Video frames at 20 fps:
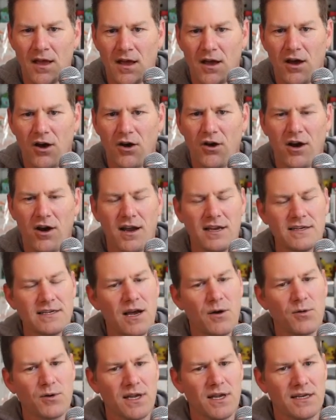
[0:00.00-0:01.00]
All right,
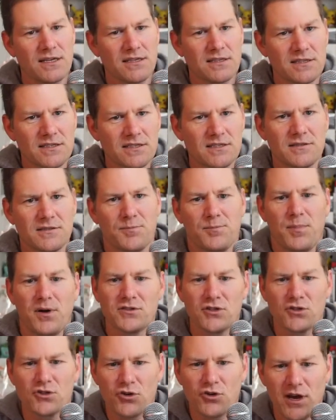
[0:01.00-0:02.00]
now we're getting into this
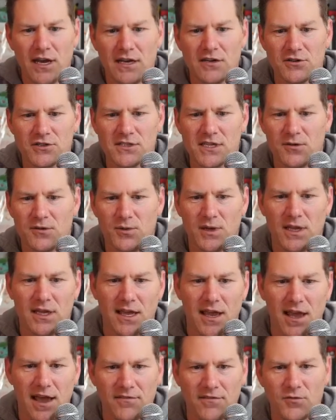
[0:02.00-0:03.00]
bunch of trainers that we
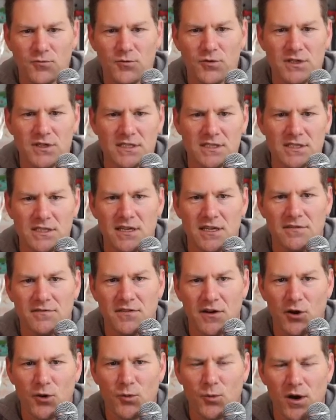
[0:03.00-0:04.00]
haven't really seen
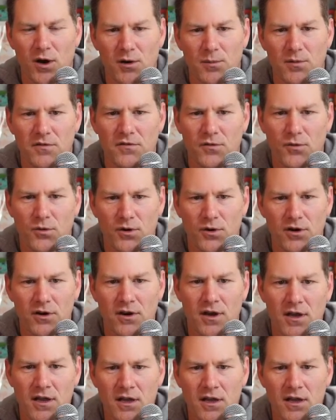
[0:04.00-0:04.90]
very well before.